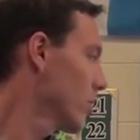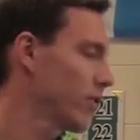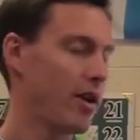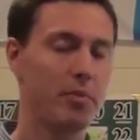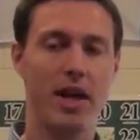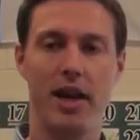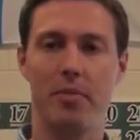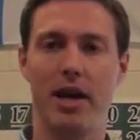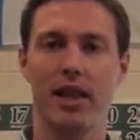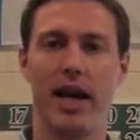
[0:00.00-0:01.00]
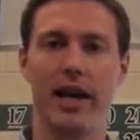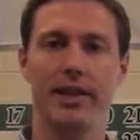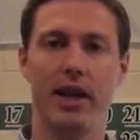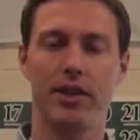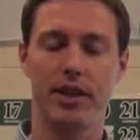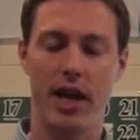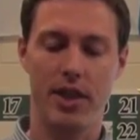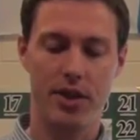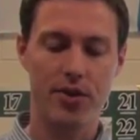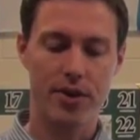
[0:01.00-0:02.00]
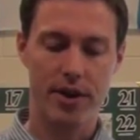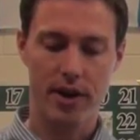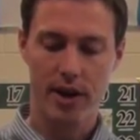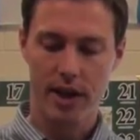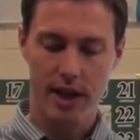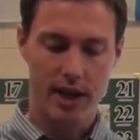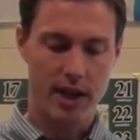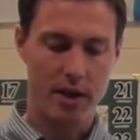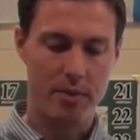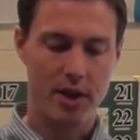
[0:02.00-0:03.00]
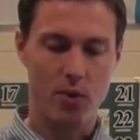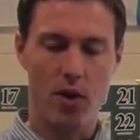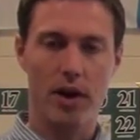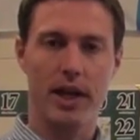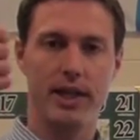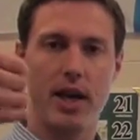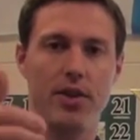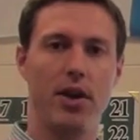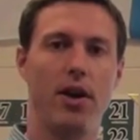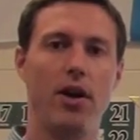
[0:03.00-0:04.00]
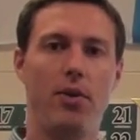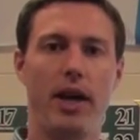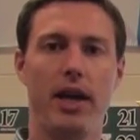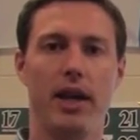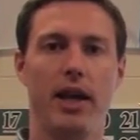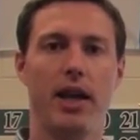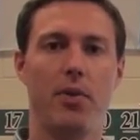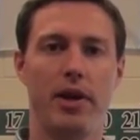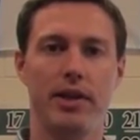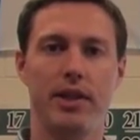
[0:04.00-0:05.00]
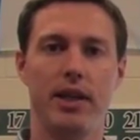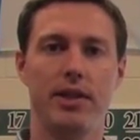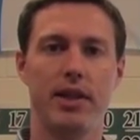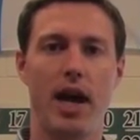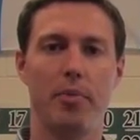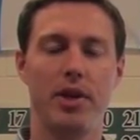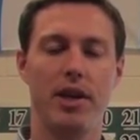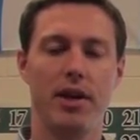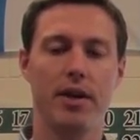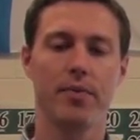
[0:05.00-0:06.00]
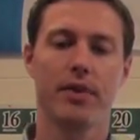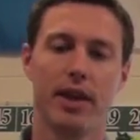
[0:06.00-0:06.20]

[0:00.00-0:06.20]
If I'm lining my class outside the door, they're walking down the hallway and I want to say stop here,